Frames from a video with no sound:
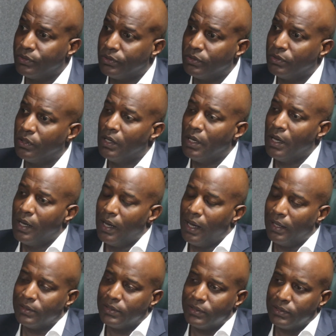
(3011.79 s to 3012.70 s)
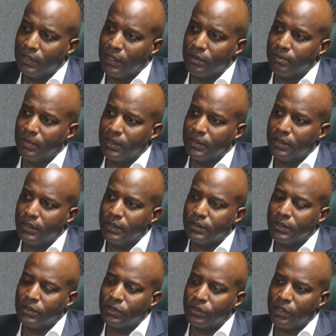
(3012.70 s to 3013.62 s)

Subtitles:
Yes, there's, as I said, my niece over,